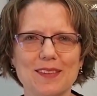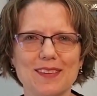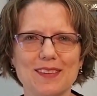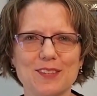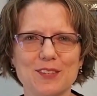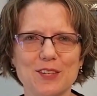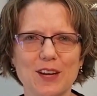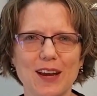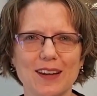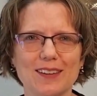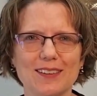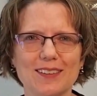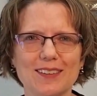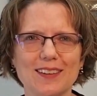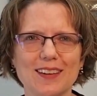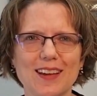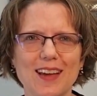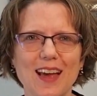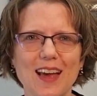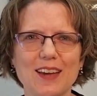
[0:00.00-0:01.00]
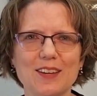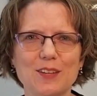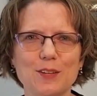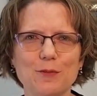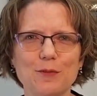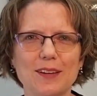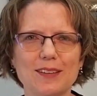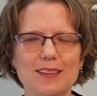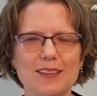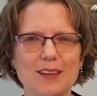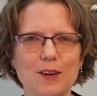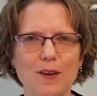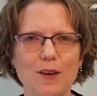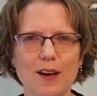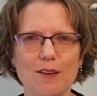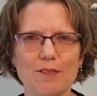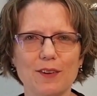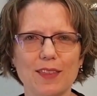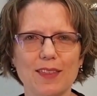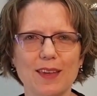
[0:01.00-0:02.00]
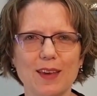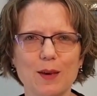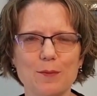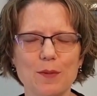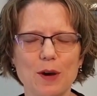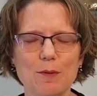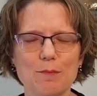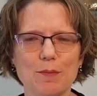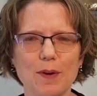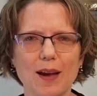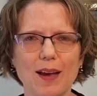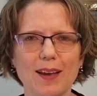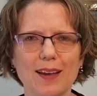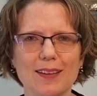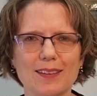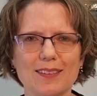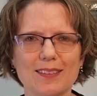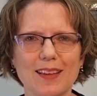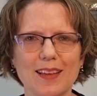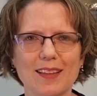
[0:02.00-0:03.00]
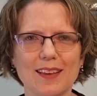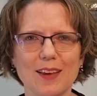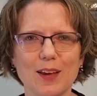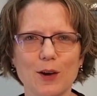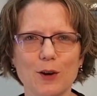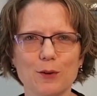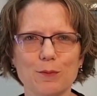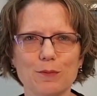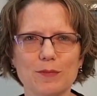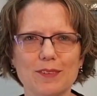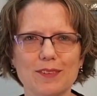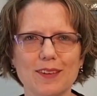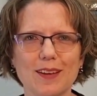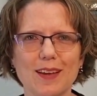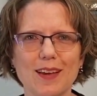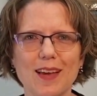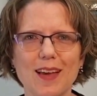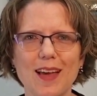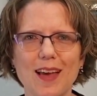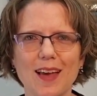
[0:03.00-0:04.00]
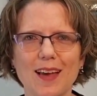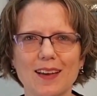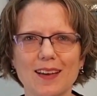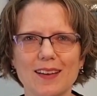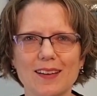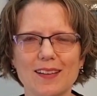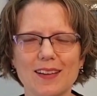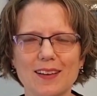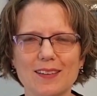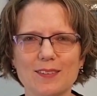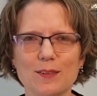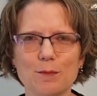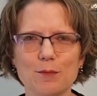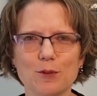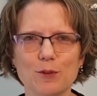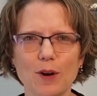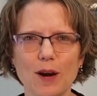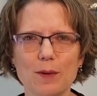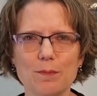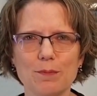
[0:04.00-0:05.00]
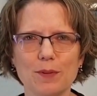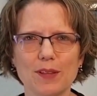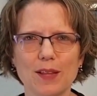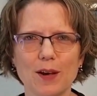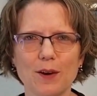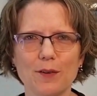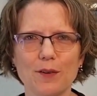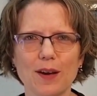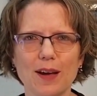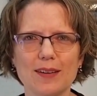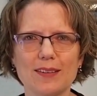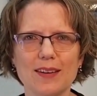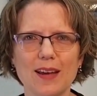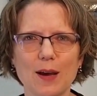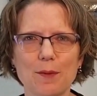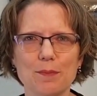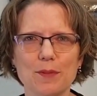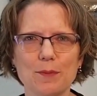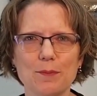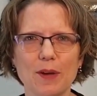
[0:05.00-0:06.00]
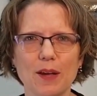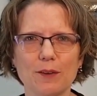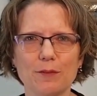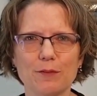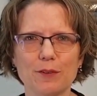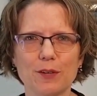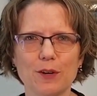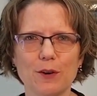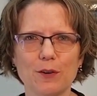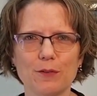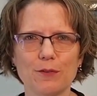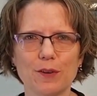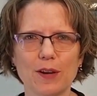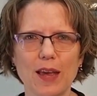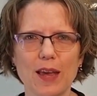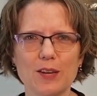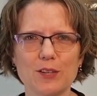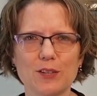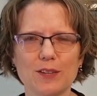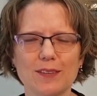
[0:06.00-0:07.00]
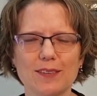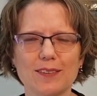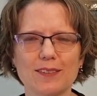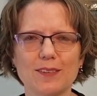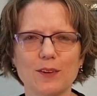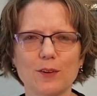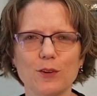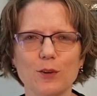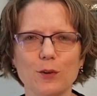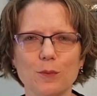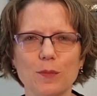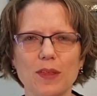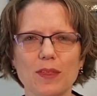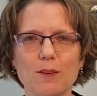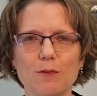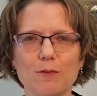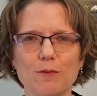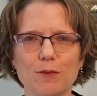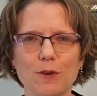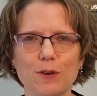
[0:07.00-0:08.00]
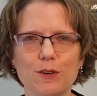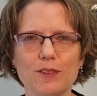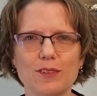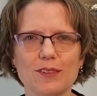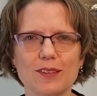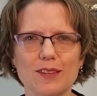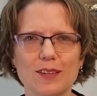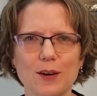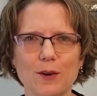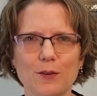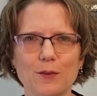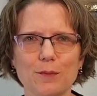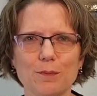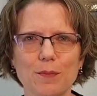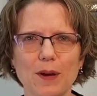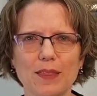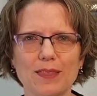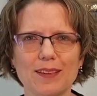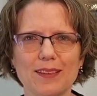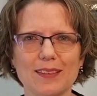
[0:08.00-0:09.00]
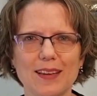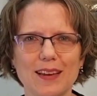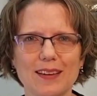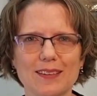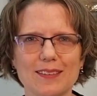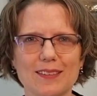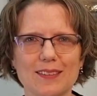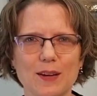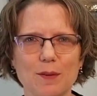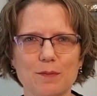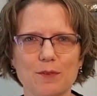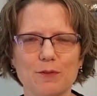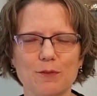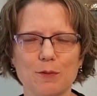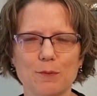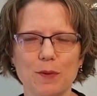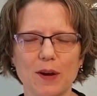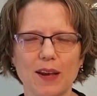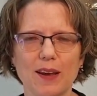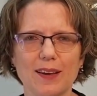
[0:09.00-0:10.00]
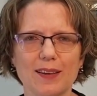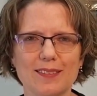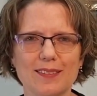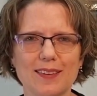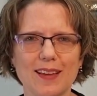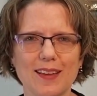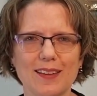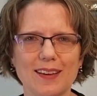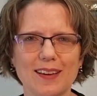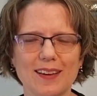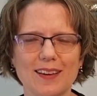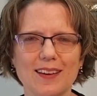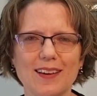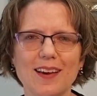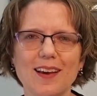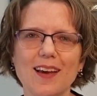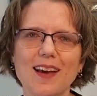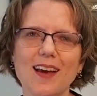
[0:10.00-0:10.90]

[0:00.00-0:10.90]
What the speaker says: to this channel and you want to know everything about buying and selling homes, click subscribe below and tap the bell for notifications so you'll be the first to know about the latest tips for buying and selling.